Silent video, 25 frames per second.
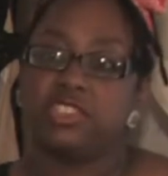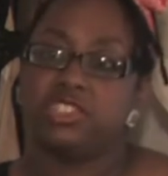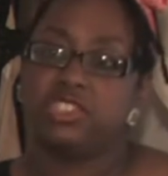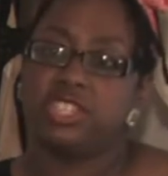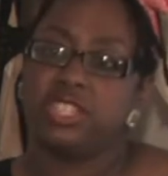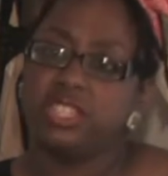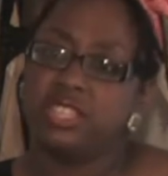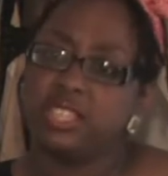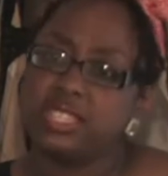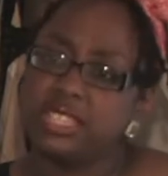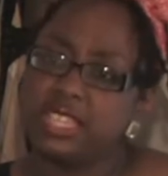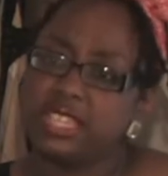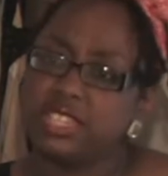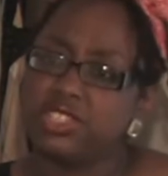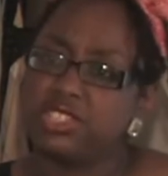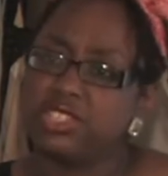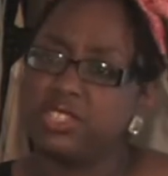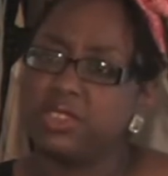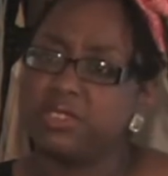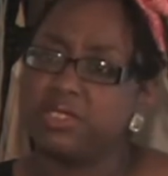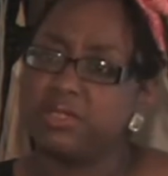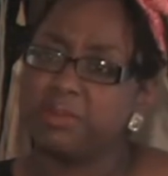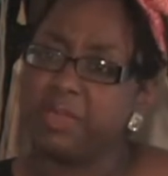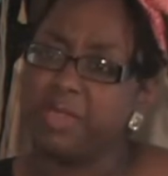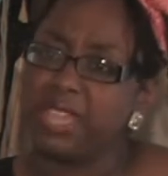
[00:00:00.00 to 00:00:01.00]
and she looks at it and
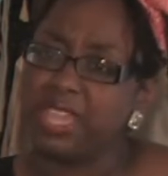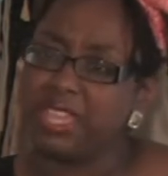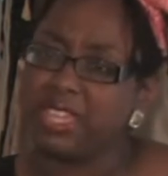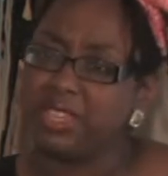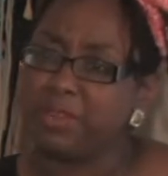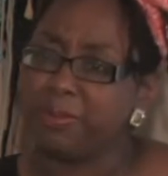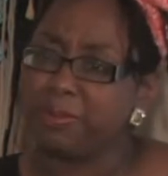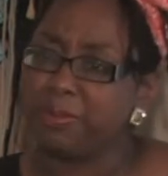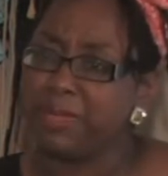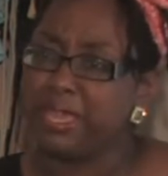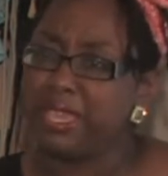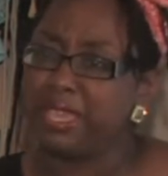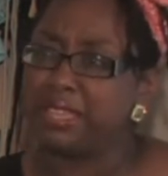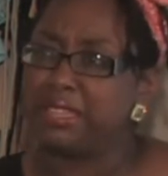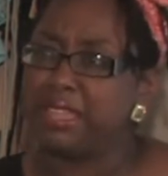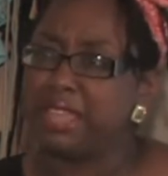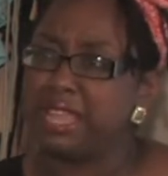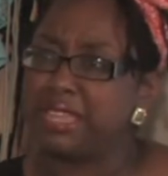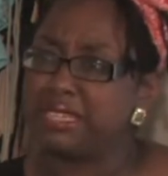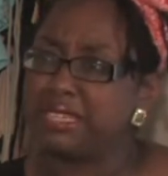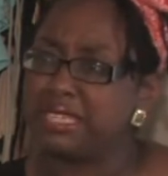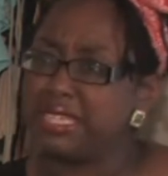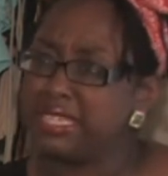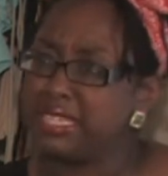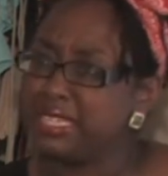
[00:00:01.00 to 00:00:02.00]
she goes, man, you're playing a
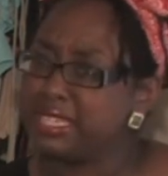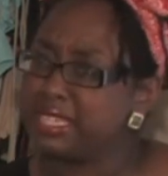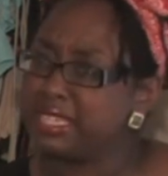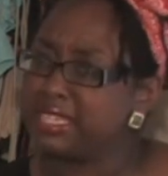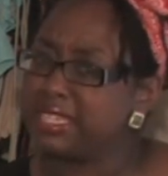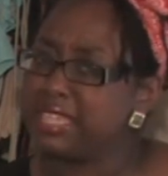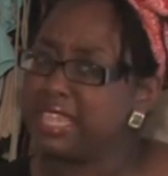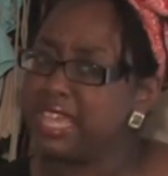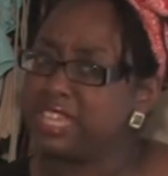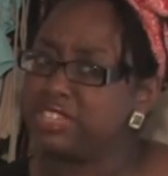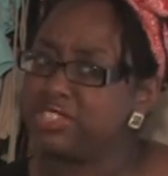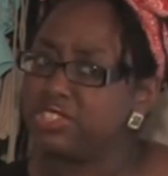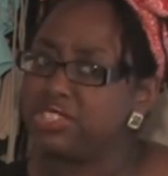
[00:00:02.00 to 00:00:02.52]
lot of detail to that.